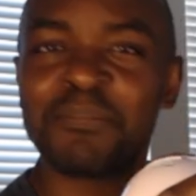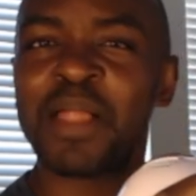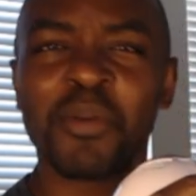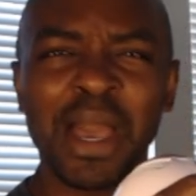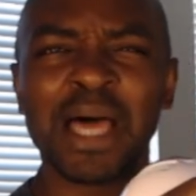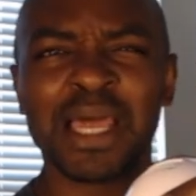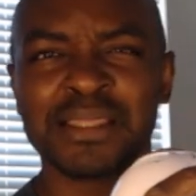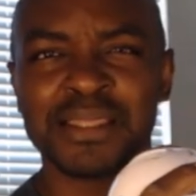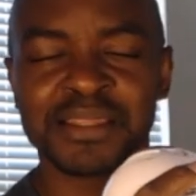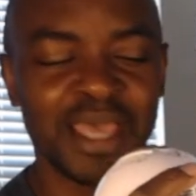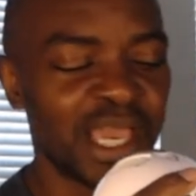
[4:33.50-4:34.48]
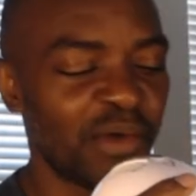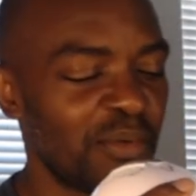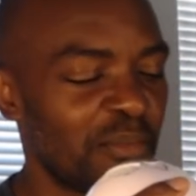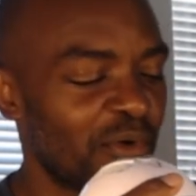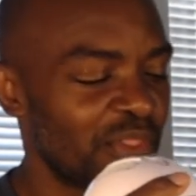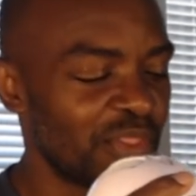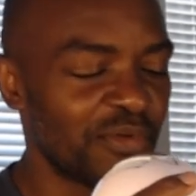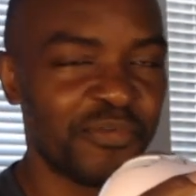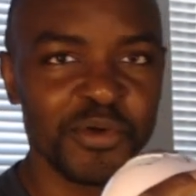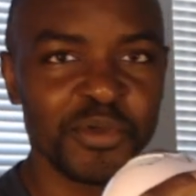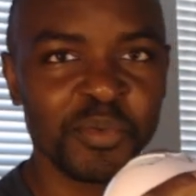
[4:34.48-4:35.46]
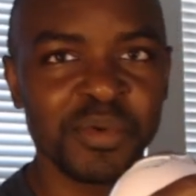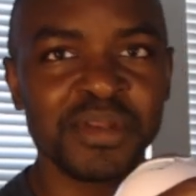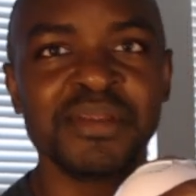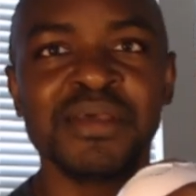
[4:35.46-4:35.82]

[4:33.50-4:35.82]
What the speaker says: the way, I like the second one more than the first one,